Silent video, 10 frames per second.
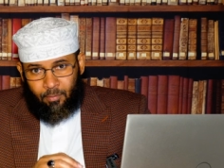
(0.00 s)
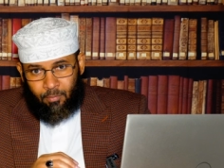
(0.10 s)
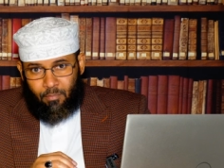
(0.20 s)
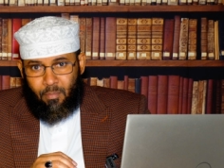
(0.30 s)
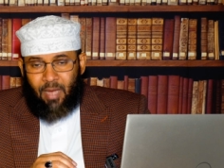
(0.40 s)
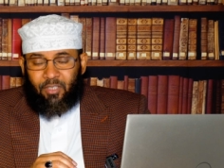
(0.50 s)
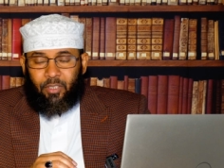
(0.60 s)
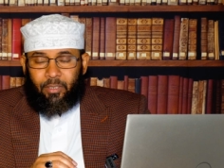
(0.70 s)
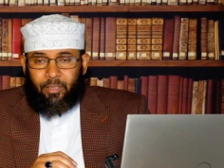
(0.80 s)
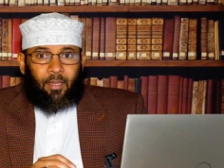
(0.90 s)

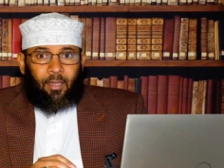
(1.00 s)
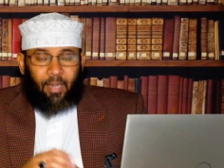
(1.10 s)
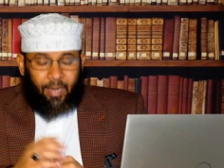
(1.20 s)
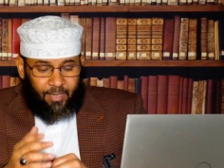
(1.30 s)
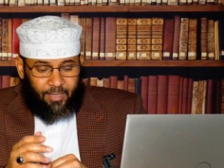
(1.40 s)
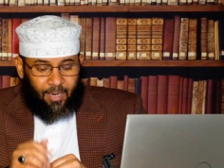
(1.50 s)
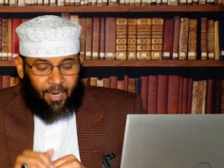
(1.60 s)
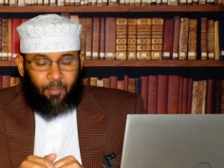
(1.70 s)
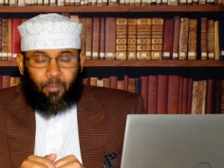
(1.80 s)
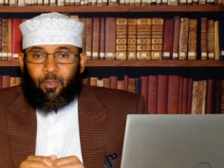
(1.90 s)
magic. The next
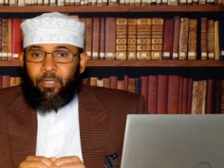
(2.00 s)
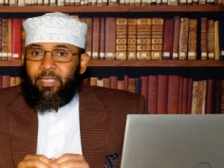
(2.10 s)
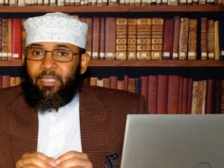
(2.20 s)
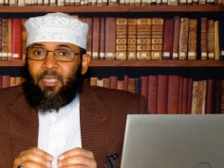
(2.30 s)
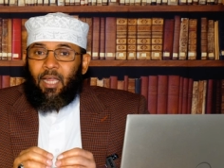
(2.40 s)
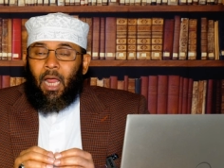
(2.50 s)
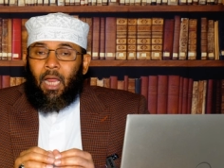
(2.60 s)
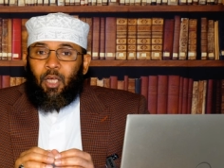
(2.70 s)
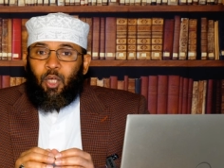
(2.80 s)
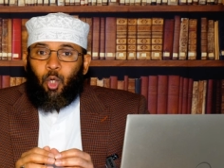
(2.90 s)
animal is
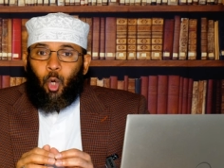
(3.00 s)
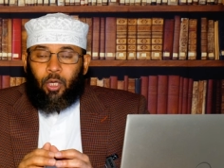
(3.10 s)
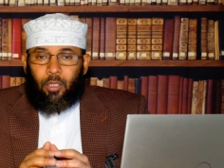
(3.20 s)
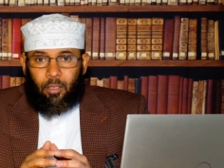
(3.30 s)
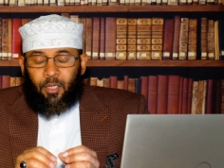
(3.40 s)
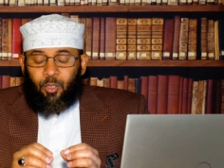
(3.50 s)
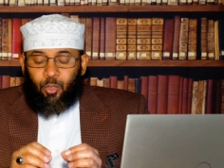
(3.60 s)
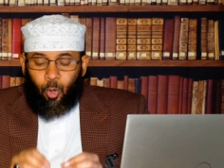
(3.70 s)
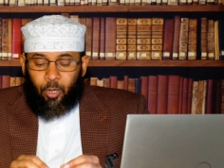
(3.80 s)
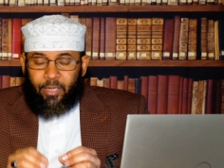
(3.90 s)
donkey.
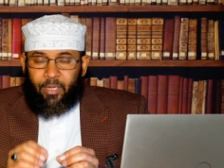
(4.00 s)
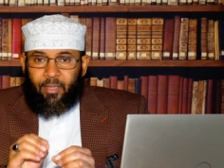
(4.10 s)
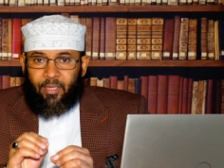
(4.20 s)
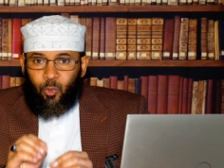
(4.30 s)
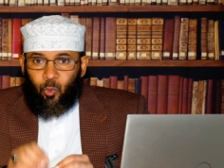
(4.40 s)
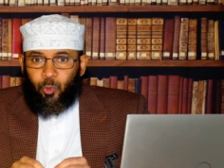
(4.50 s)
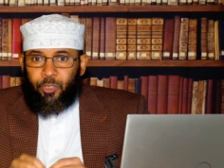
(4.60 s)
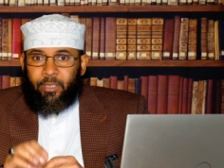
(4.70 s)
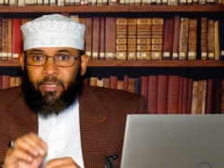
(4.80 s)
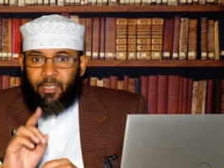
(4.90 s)
Donkey, they use
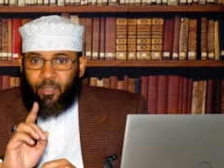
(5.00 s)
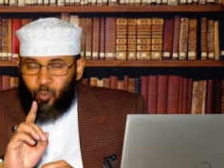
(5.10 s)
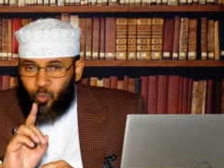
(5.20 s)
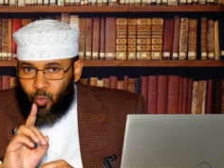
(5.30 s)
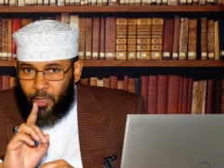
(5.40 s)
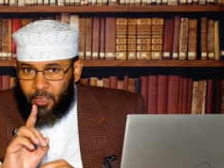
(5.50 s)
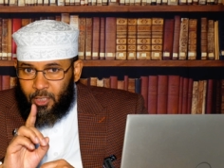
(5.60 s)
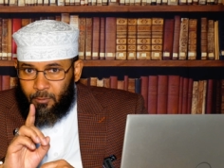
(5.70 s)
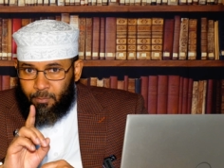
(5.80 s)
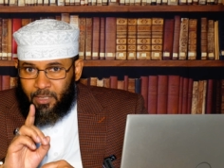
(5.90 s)
it in one
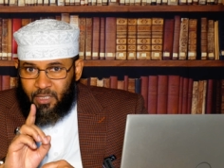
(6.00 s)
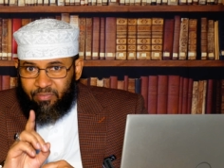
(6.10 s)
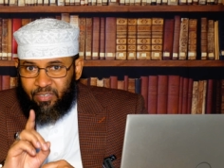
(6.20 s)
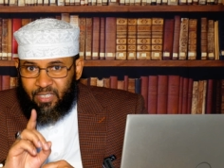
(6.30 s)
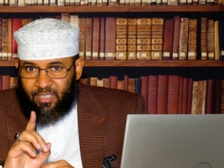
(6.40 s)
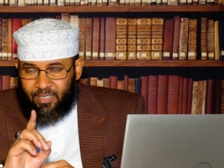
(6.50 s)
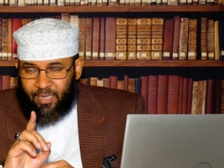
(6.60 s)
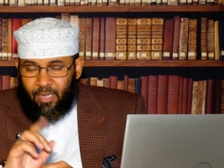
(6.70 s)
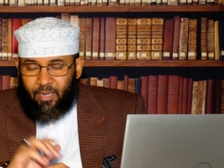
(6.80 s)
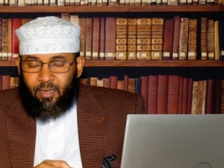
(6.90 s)
specific
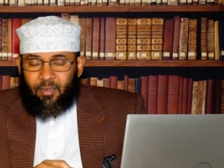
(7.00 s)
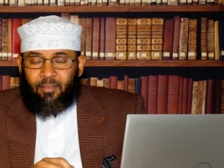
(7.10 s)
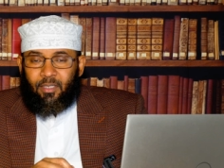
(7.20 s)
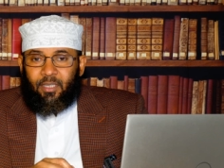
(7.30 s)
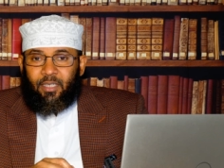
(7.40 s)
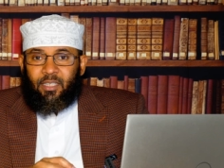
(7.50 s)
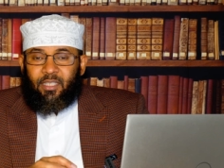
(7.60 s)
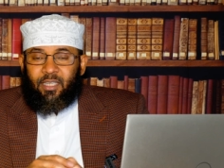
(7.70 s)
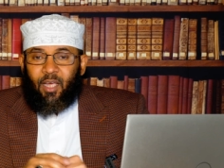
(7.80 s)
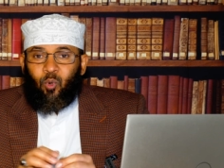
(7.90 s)
sihr.
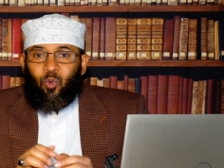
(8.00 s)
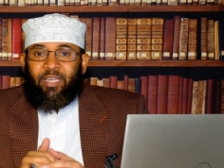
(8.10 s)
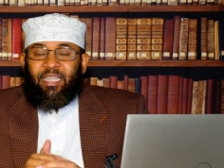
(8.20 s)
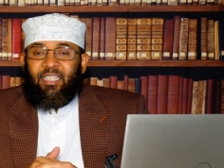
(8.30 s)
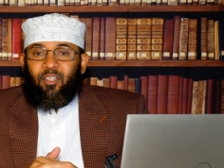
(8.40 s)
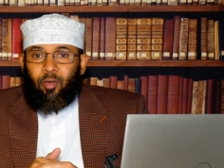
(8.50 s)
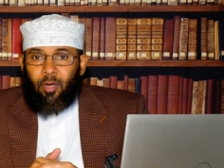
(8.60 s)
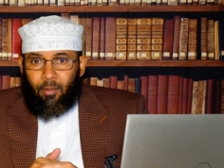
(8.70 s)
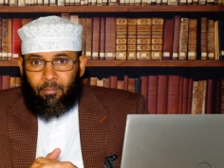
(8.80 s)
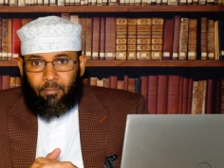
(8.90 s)
Seherul
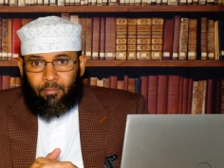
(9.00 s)
intiqam.